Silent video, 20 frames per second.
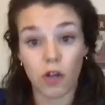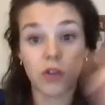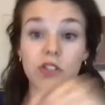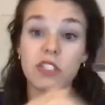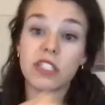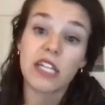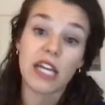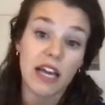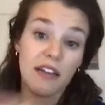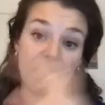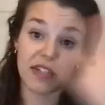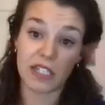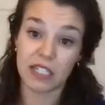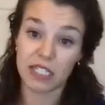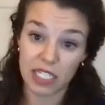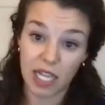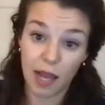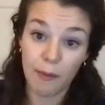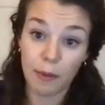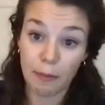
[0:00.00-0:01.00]
goes into heaven,
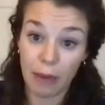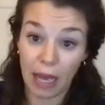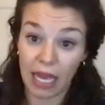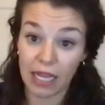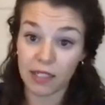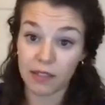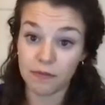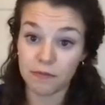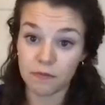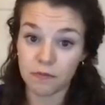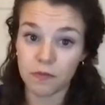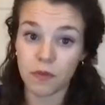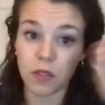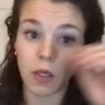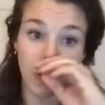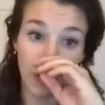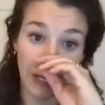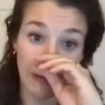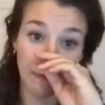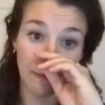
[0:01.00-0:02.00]
is coming back.
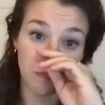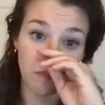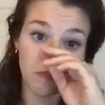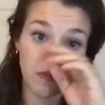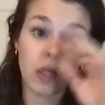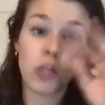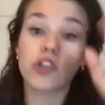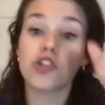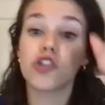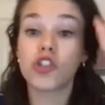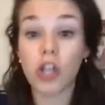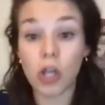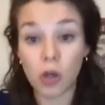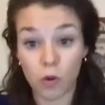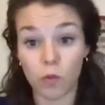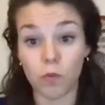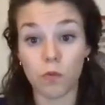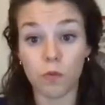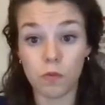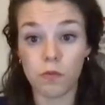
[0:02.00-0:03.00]
Okay,
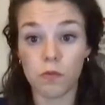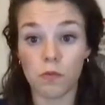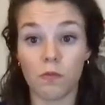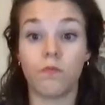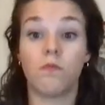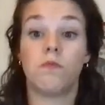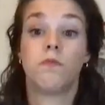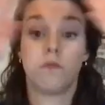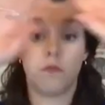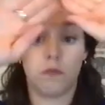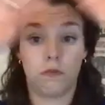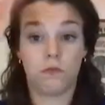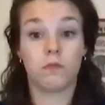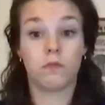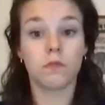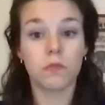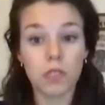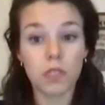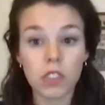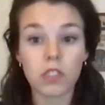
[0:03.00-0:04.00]
so
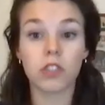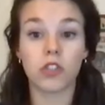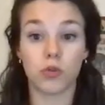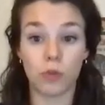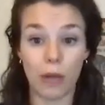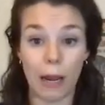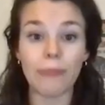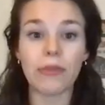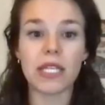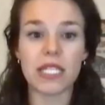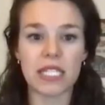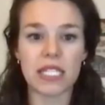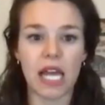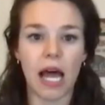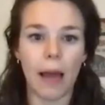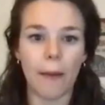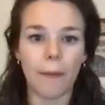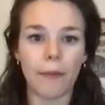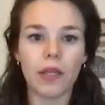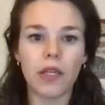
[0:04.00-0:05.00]
to wrap this
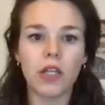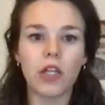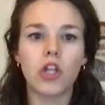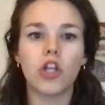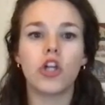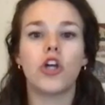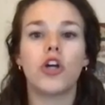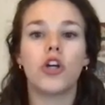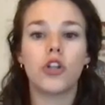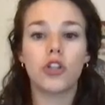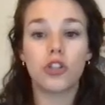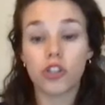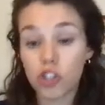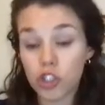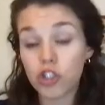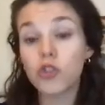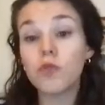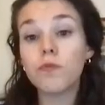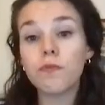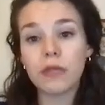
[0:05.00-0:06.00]
up,
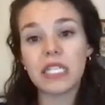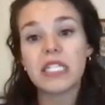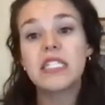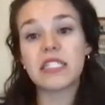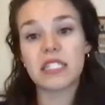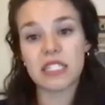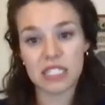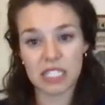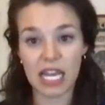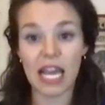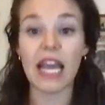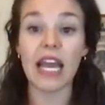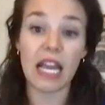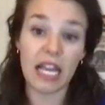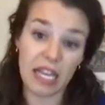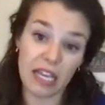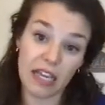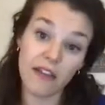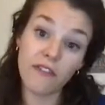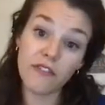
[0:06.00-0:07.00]
to be
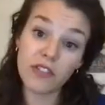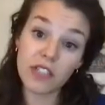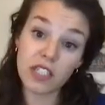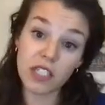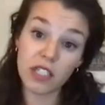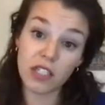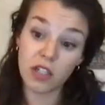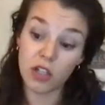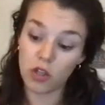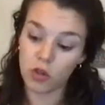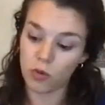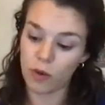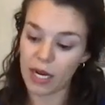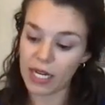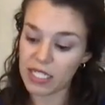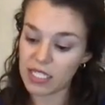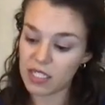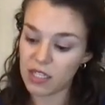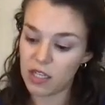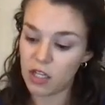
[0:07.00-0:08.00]
saved,
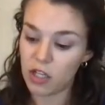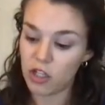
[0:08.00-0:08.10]
right?